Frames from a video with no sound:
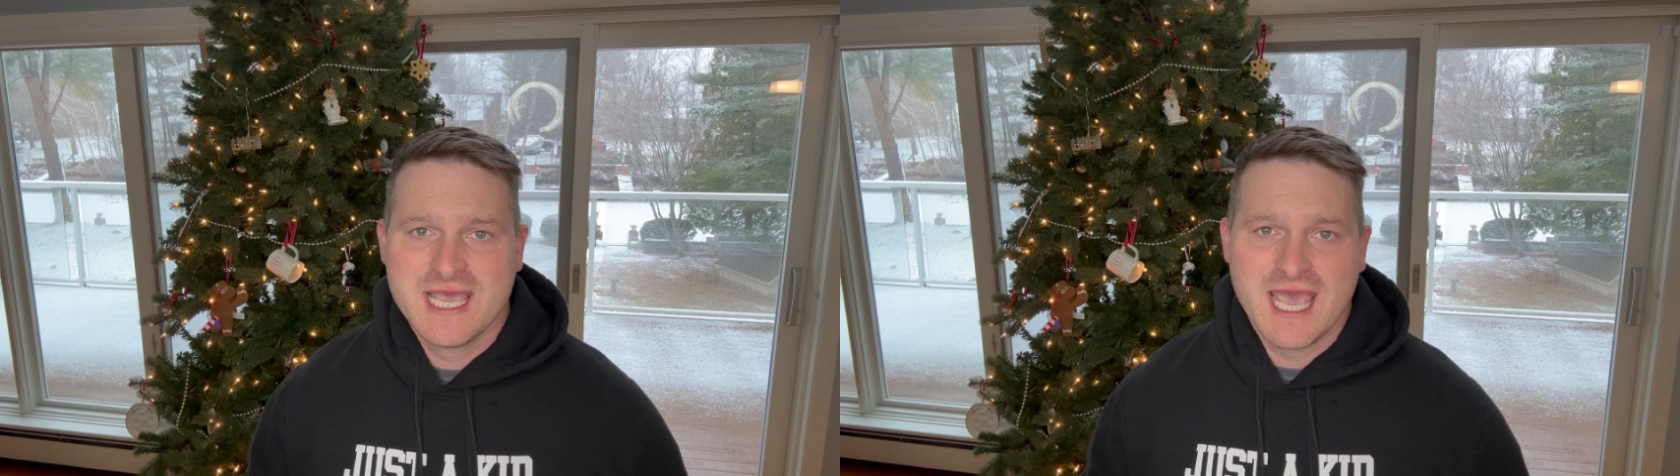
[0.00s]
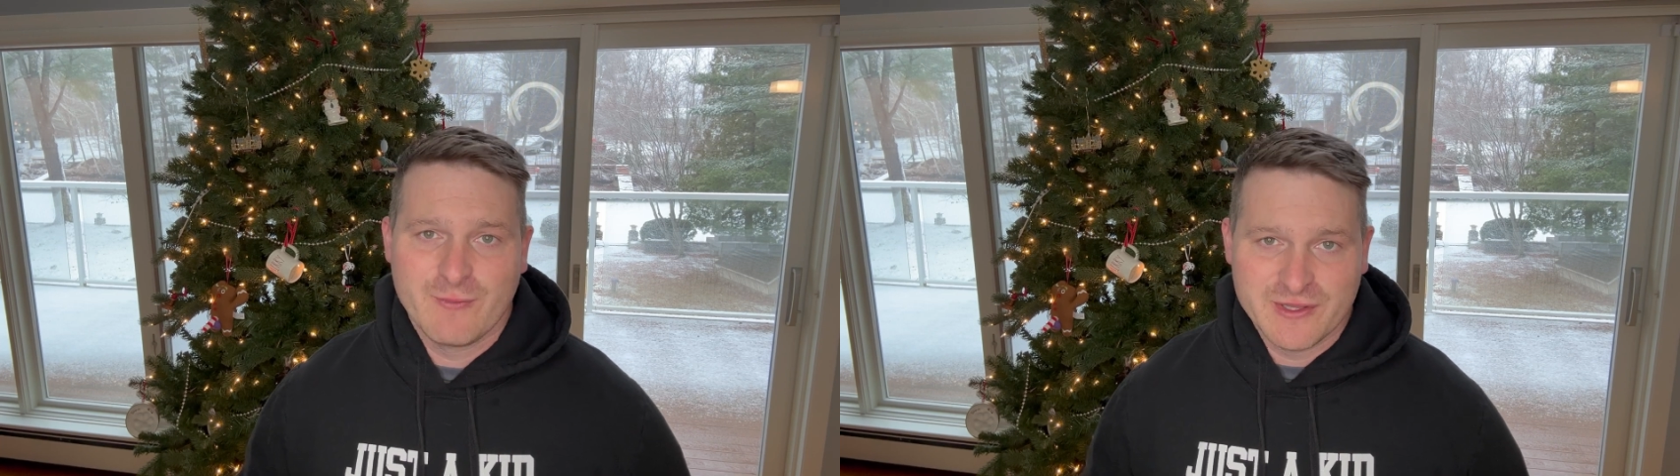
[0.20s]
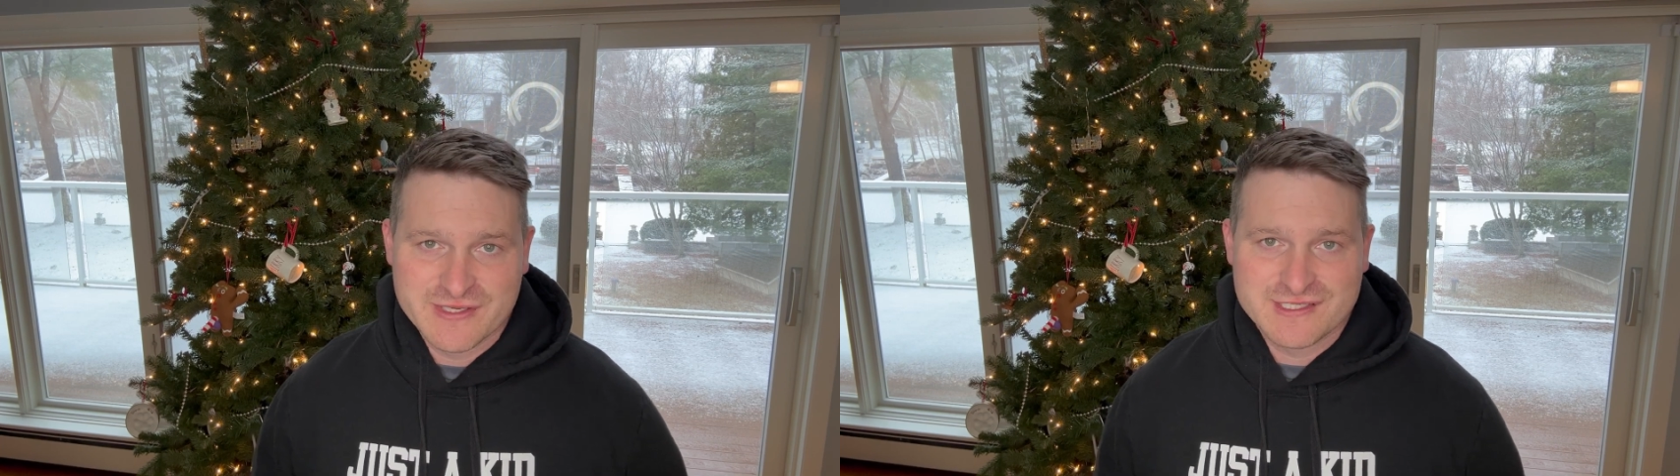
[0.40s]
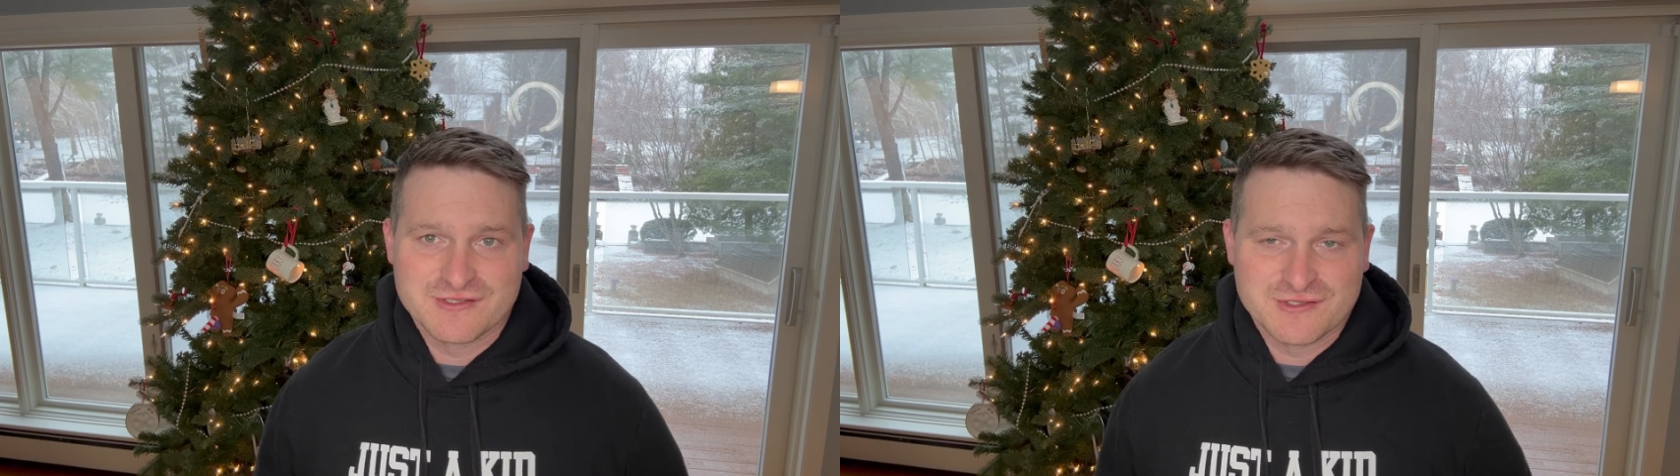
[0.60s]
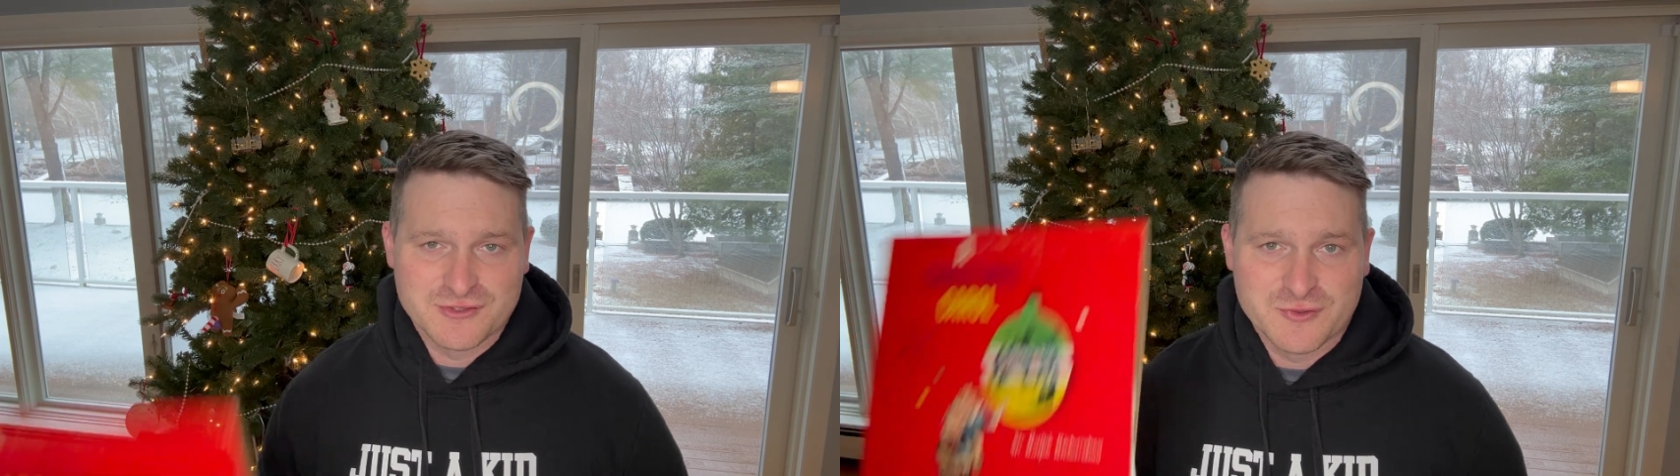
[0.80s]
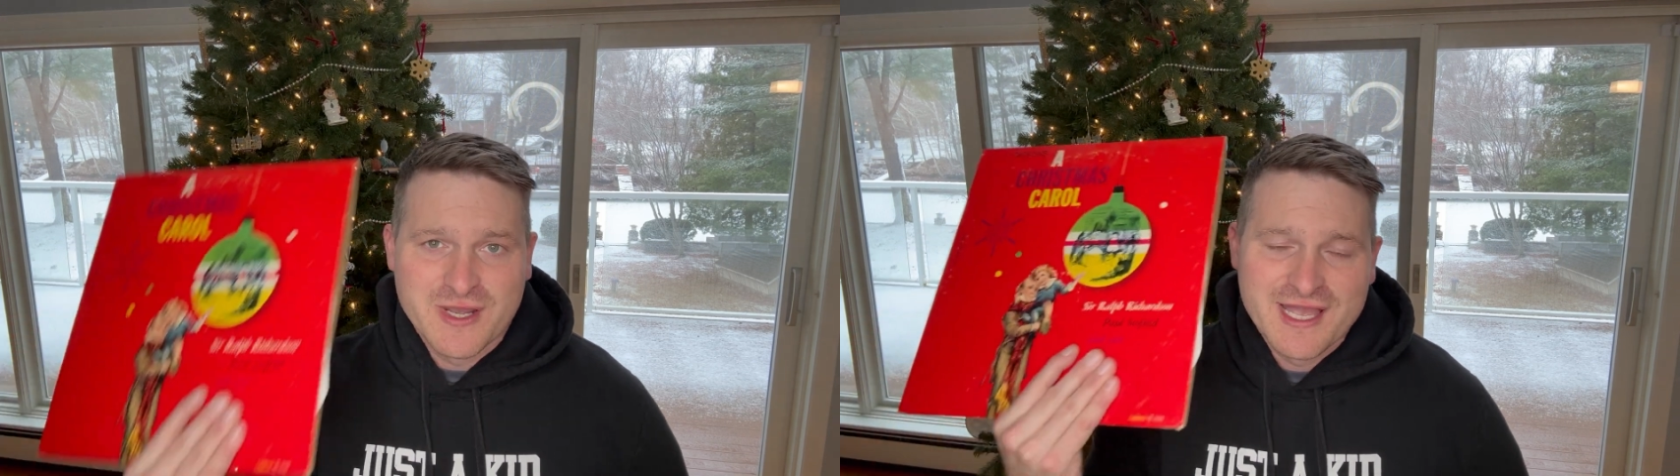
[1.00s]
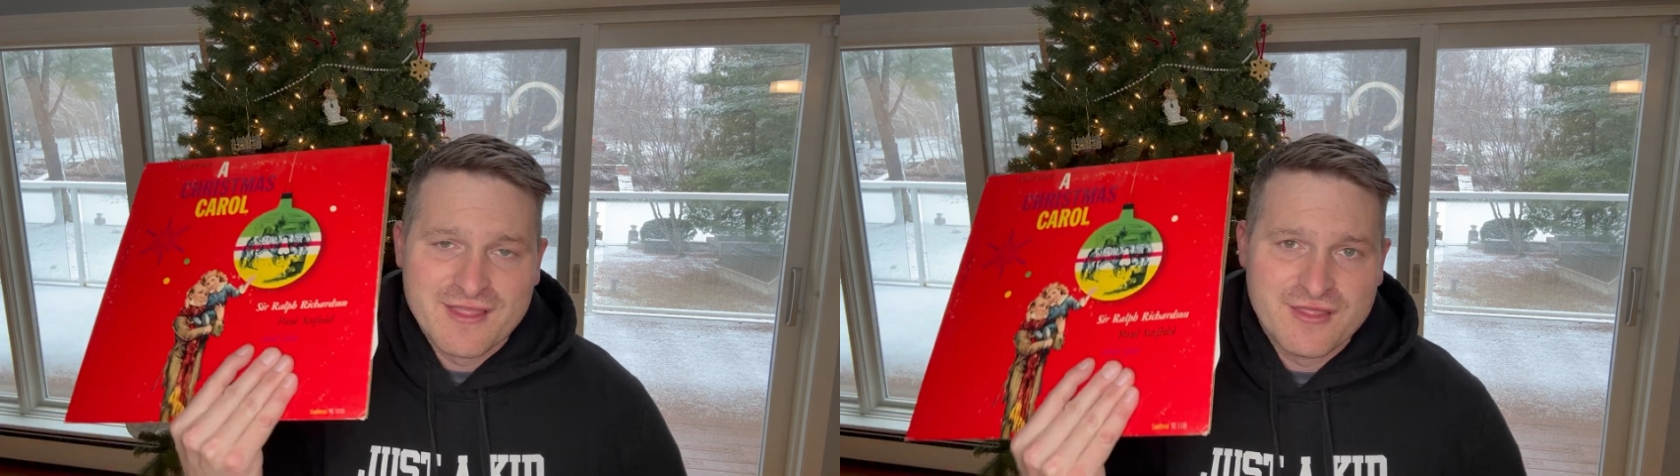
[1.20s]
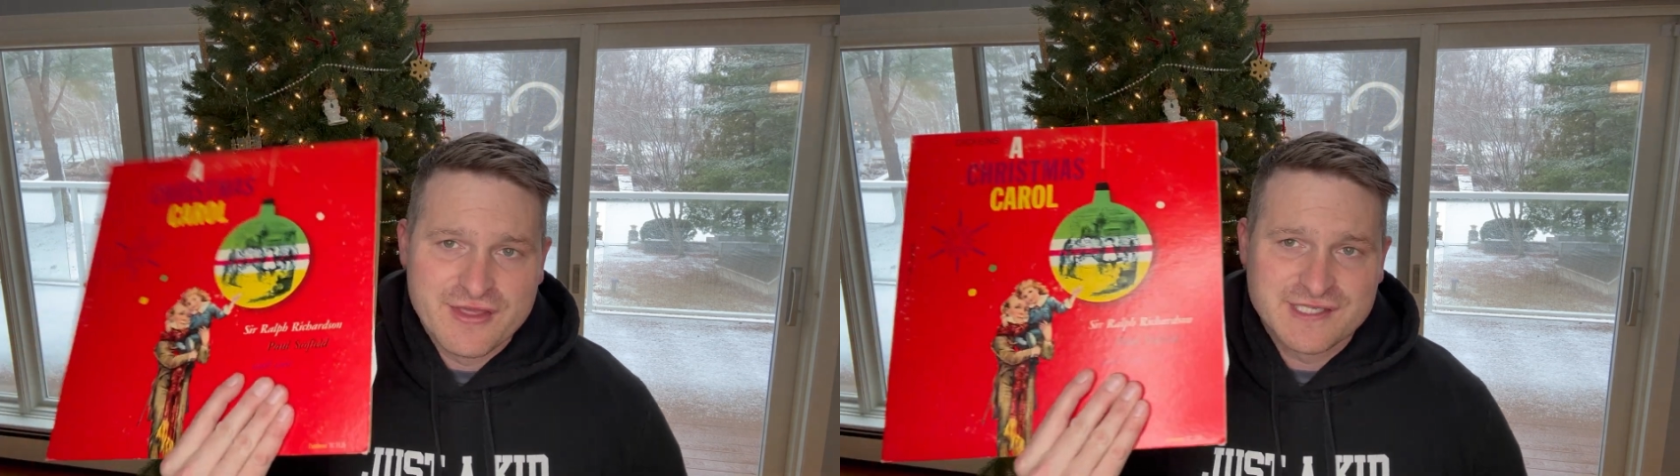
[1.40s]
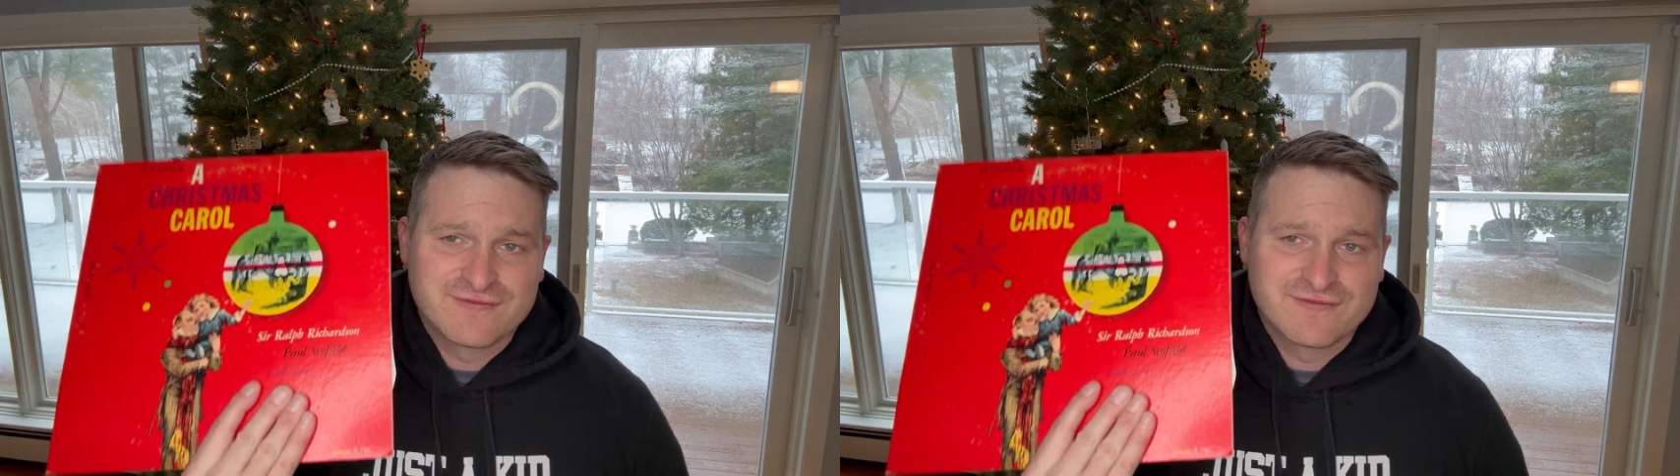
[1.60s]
and we listen to this